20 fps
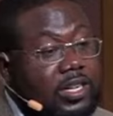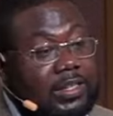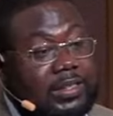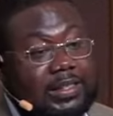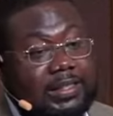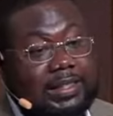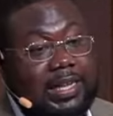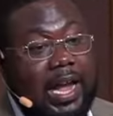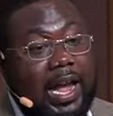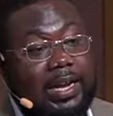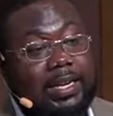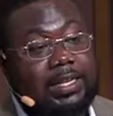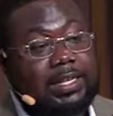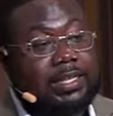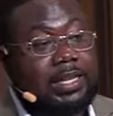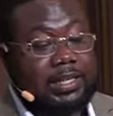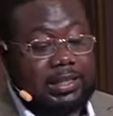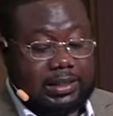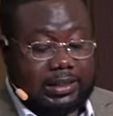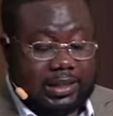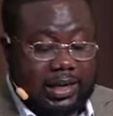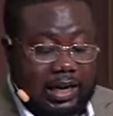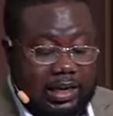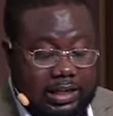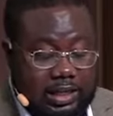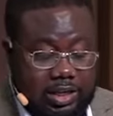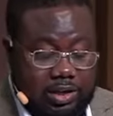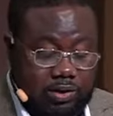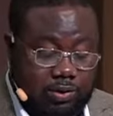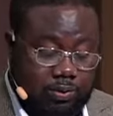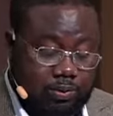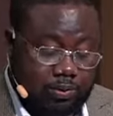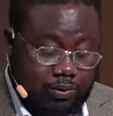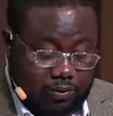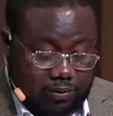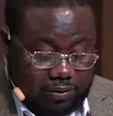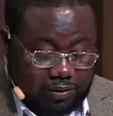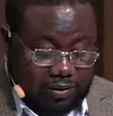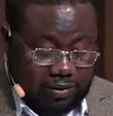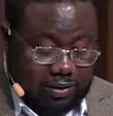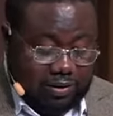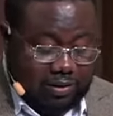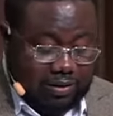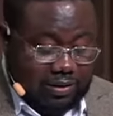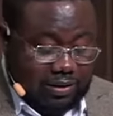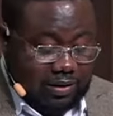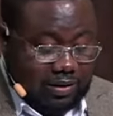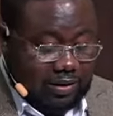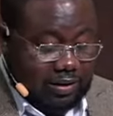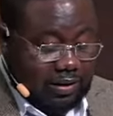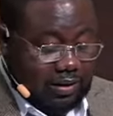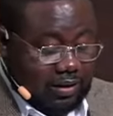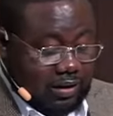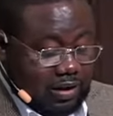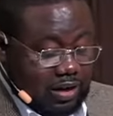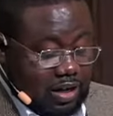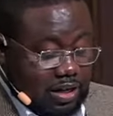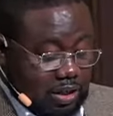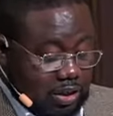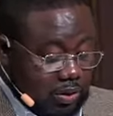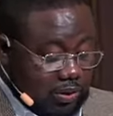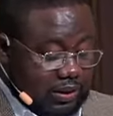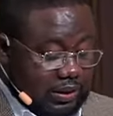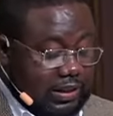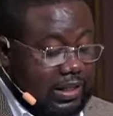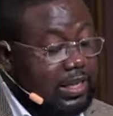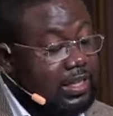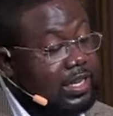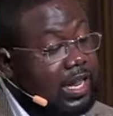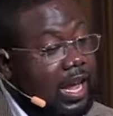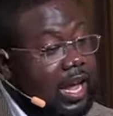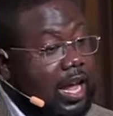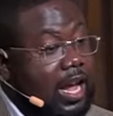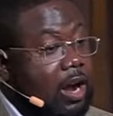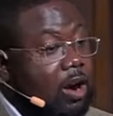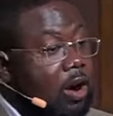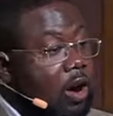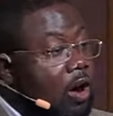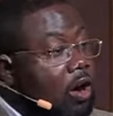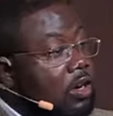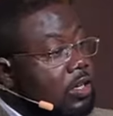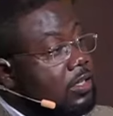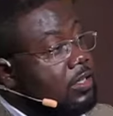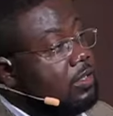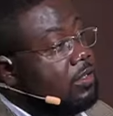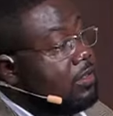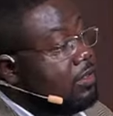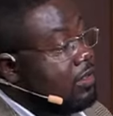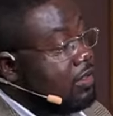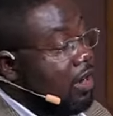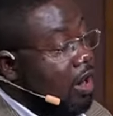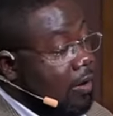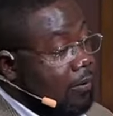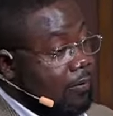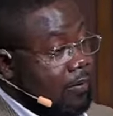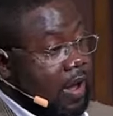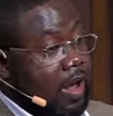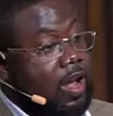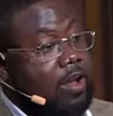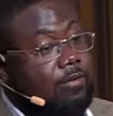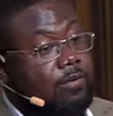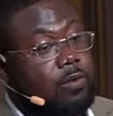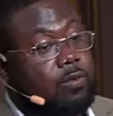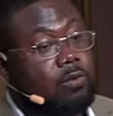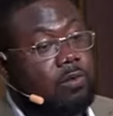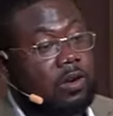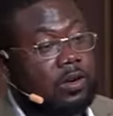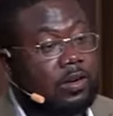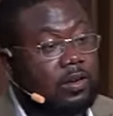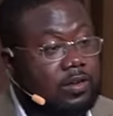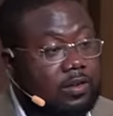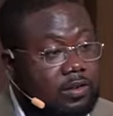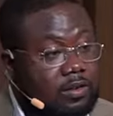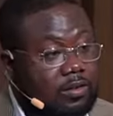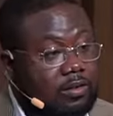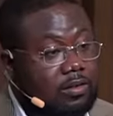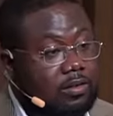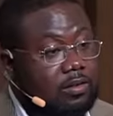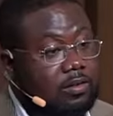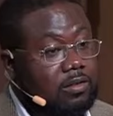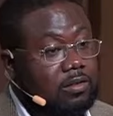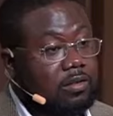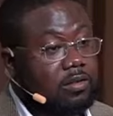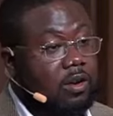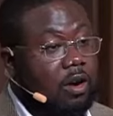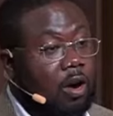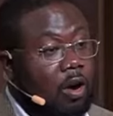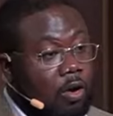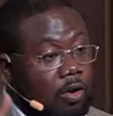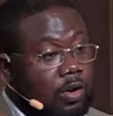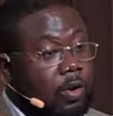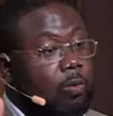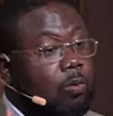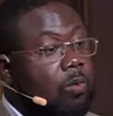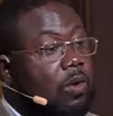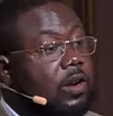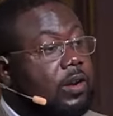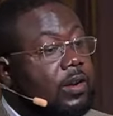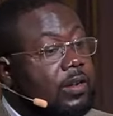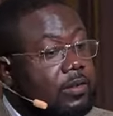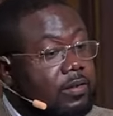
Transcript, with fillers: is technically telling you to seek the audience of everyone or the one.